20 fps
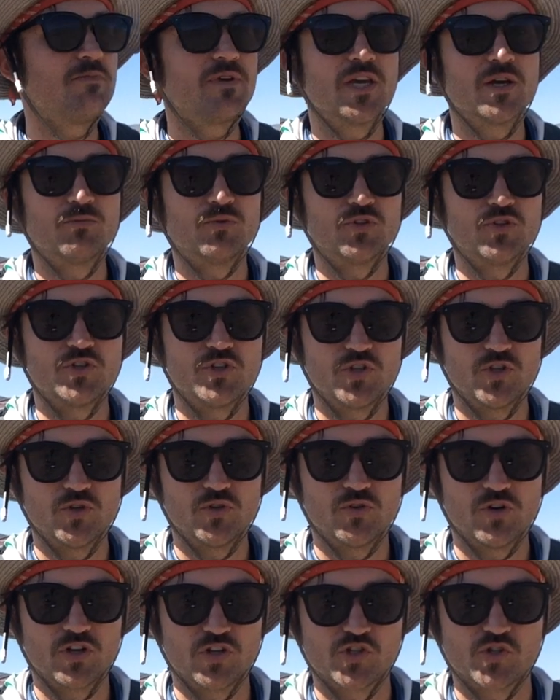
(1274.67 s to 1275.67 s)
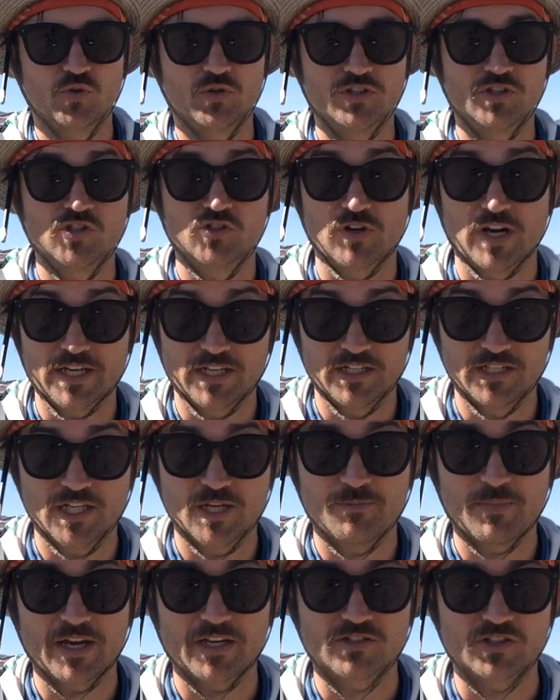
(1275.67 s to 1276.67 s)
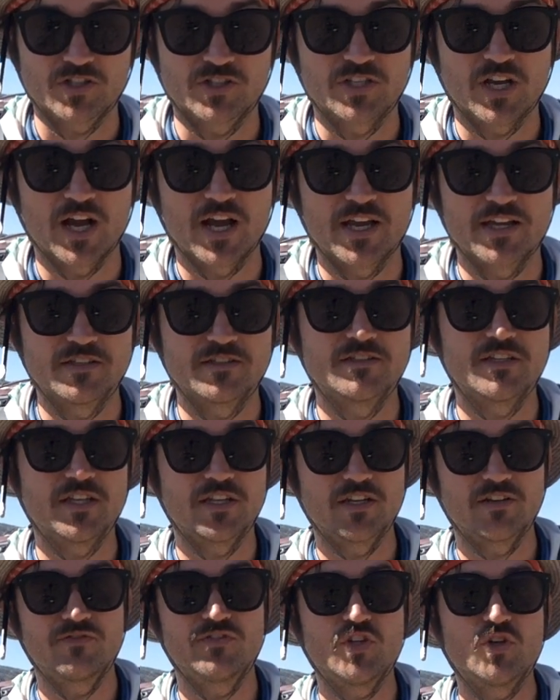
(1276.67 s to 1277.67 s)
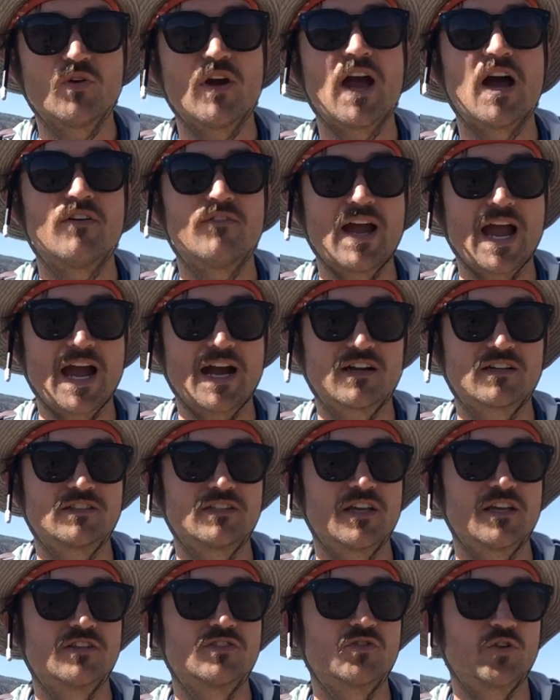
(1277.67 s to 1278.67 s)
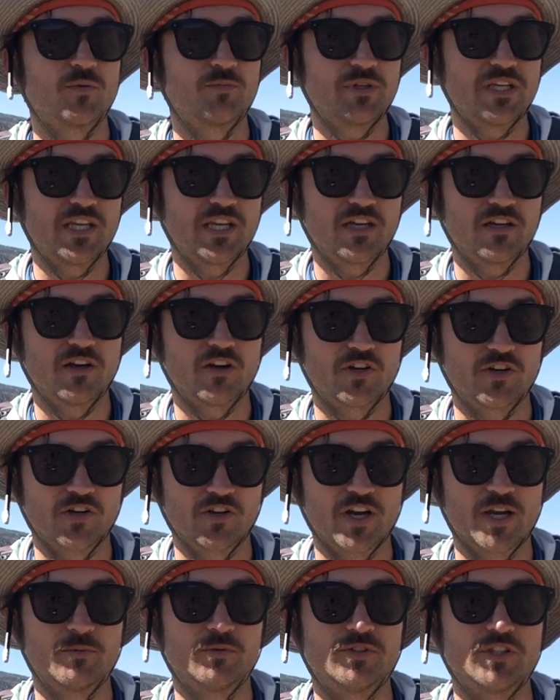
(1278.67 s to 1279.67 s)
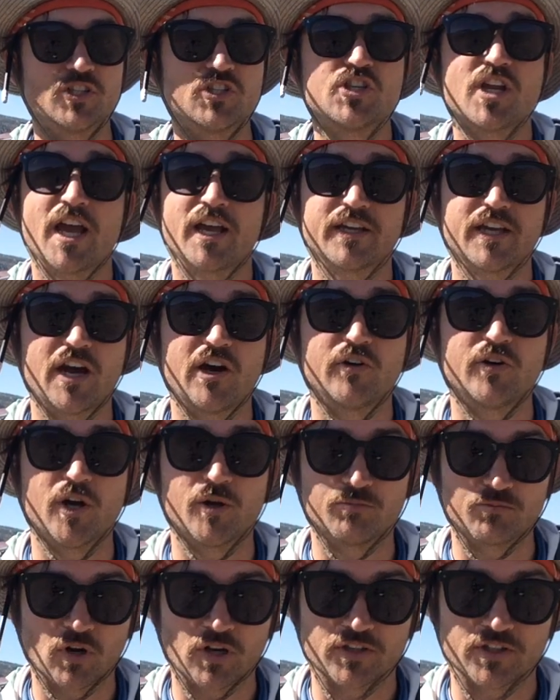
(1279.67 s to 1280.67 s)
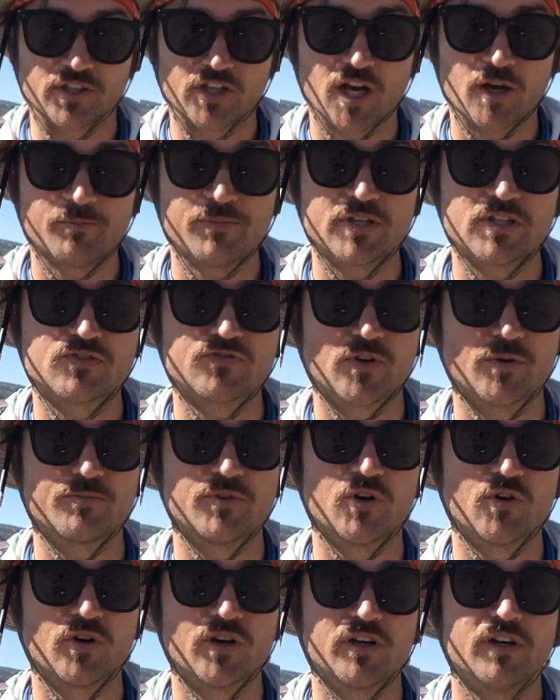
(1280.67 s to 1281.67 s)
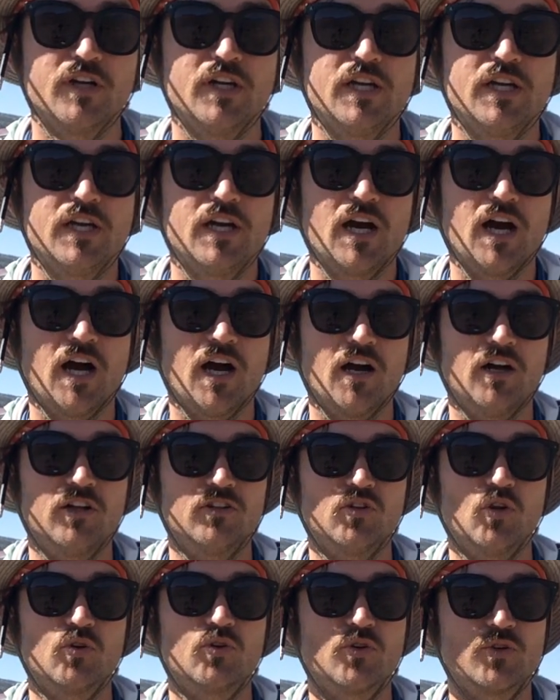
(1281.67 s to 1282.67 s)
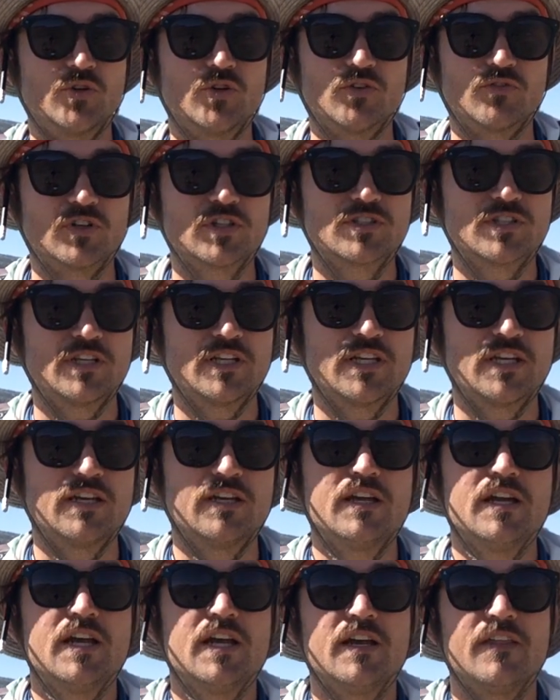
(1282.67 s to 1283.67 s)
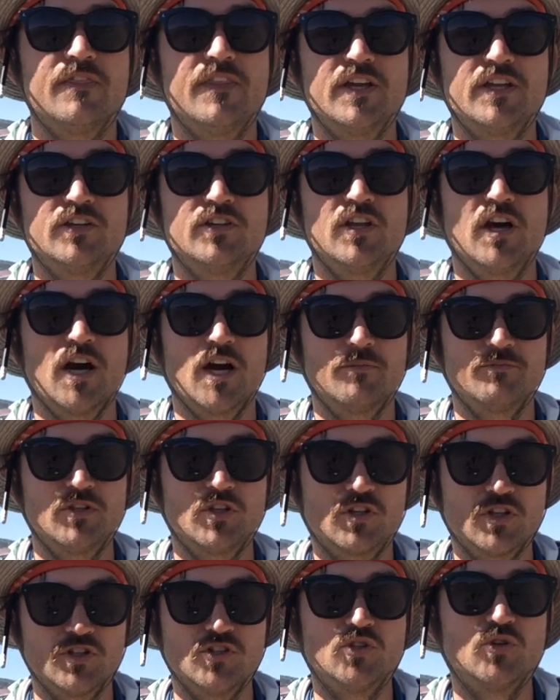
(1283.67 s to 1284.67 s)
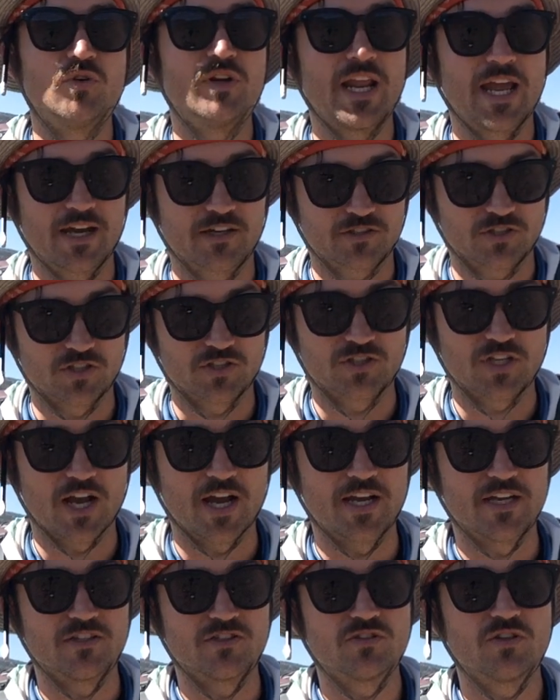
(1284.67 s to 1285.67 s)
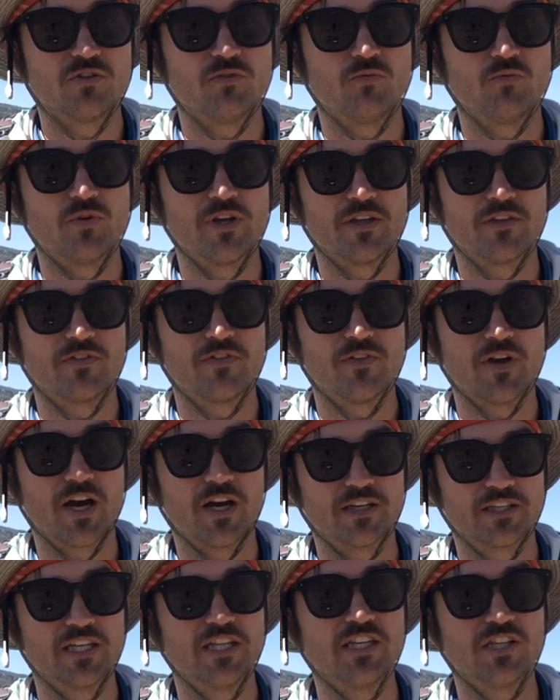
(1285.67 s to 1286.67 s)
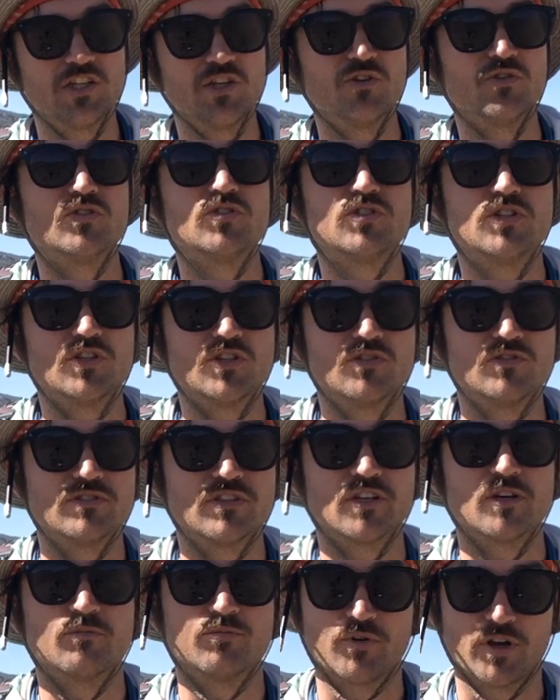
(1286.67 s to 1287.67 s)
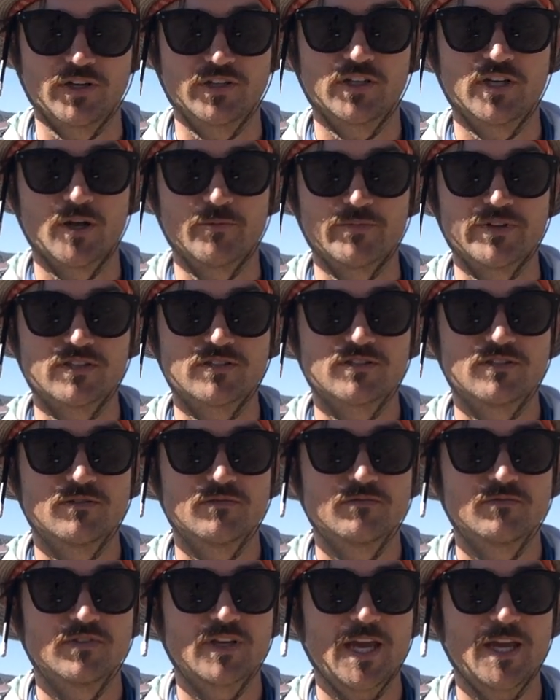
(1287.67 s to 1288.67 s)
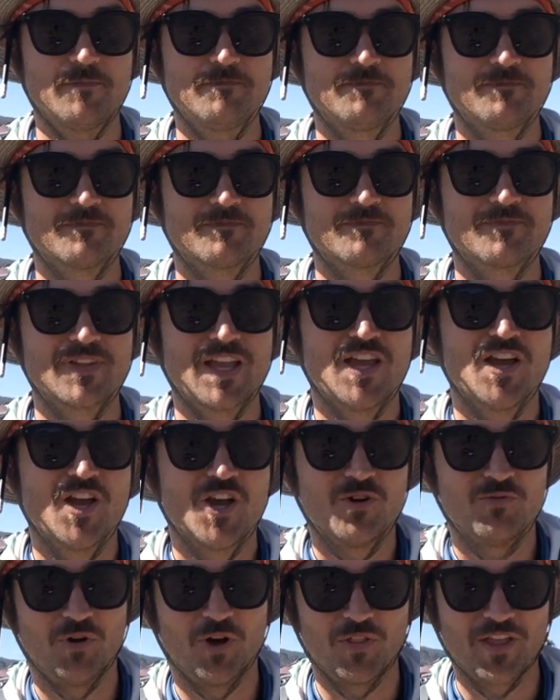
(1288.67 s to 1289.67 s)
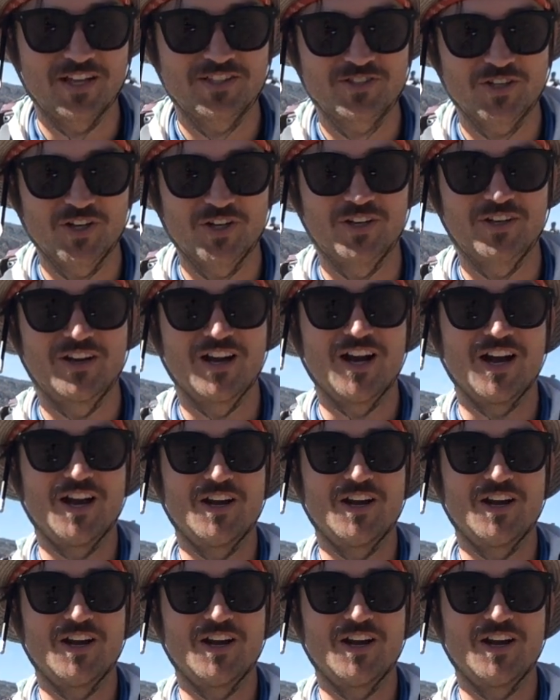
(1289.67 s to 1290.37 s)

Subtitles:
be able to do a short strike and dip exercise that if you have access or you're able to check out a Brunton compass from your local university, then you can do an exercise with getting used to using a Brunton compass. Okay, well, that's our